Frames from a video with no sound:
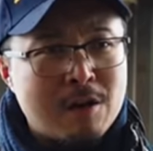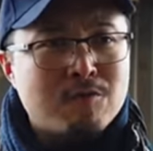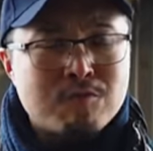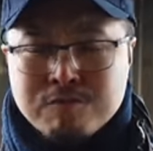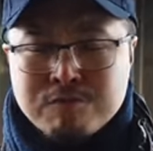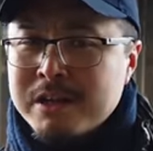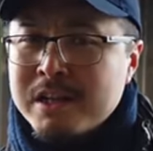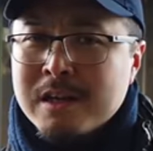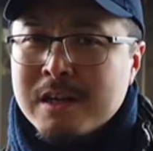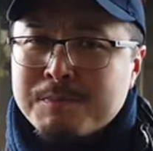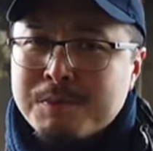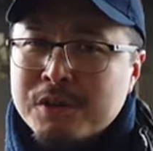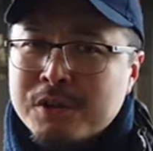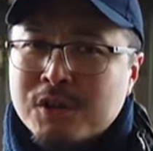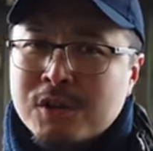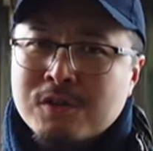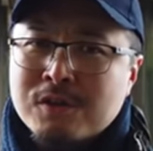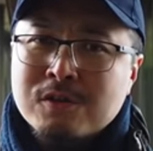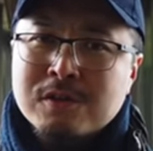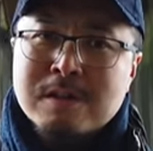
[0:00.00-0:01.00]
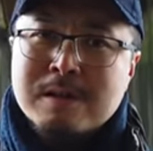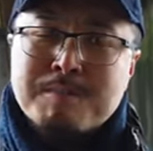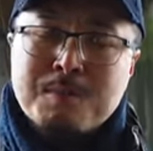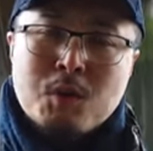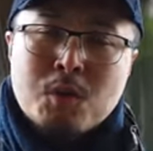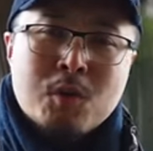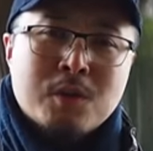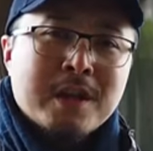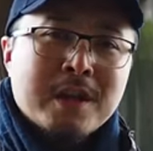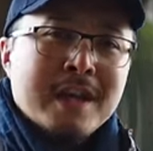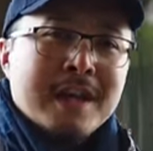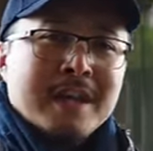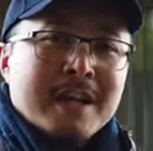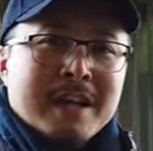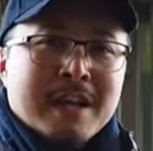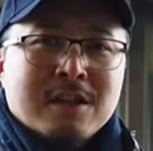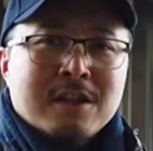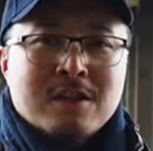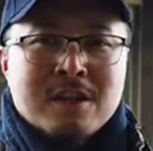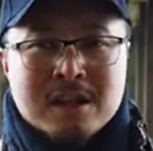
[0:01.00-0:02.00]
I'll really appreciate your support
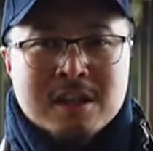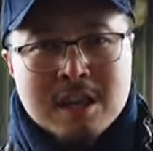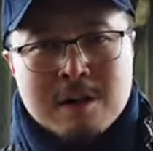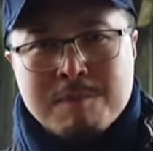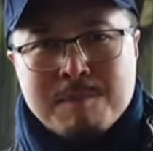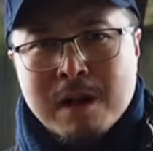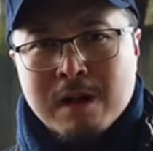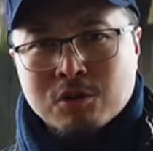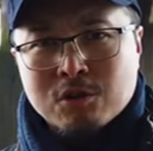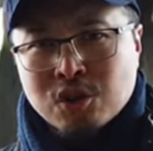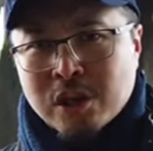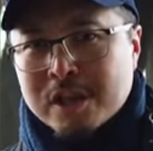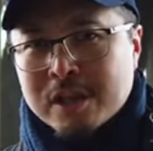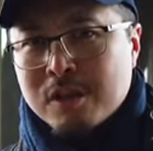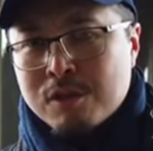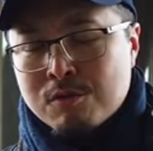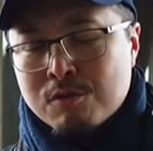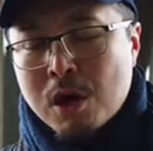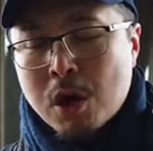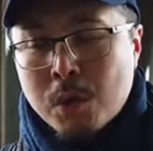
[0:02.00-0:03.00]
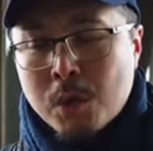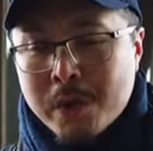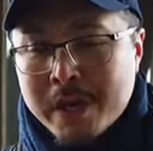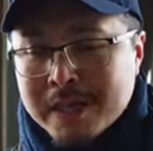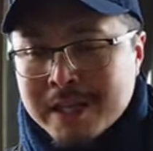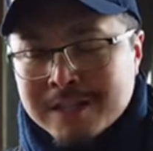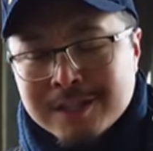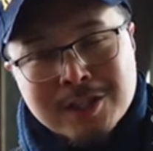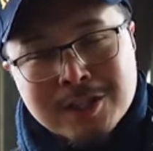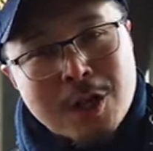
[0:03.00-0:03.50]
and keep our channel growing.